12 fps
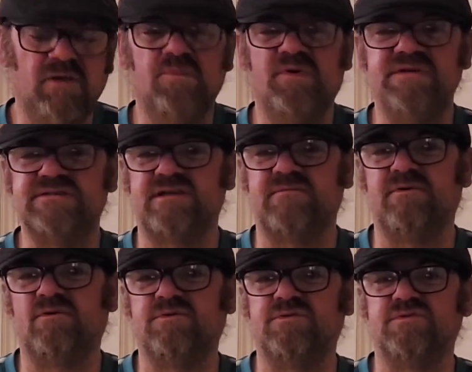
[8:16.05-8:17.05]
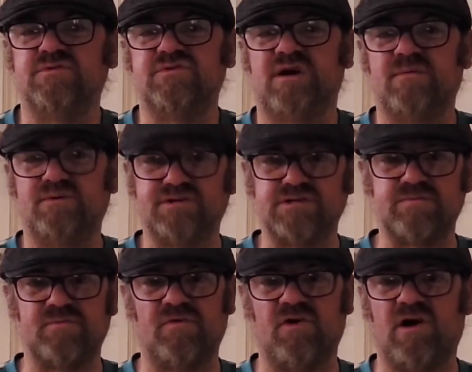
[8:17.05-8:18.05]
Put his team in all sorts of trouble just
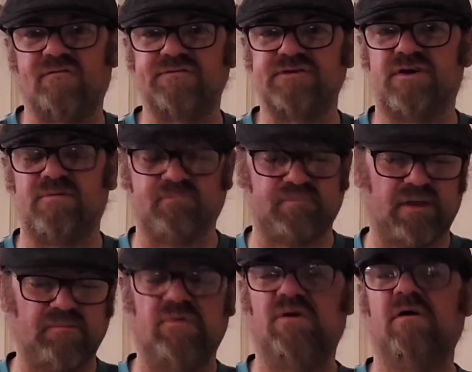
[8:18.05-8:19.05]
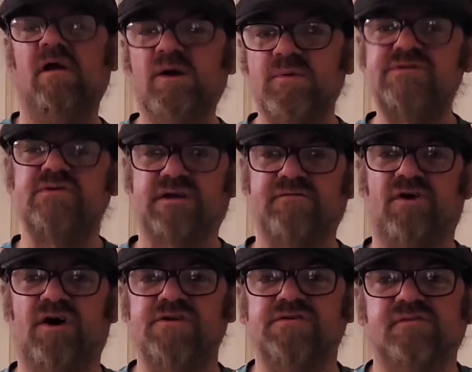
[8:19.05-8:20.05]
before half time, but we took
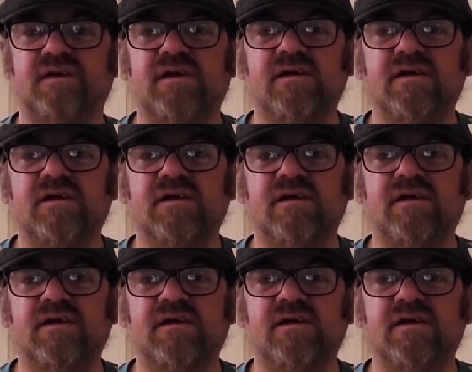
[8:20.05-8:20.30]
advantage of it.